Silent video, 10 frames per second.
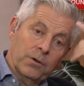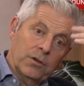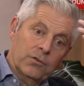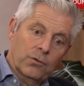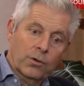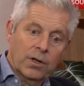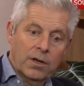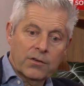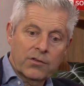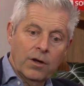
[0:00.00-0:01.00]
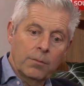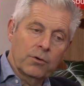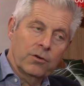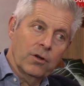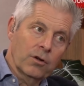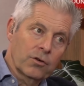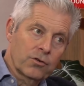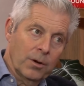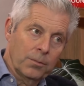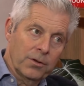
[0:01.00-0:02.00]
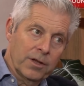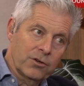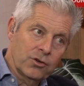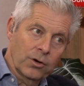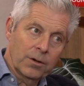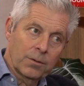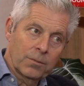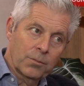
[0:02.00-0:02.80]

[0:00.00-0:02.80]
And you saw Keir Starmer and Donald Trump on their joint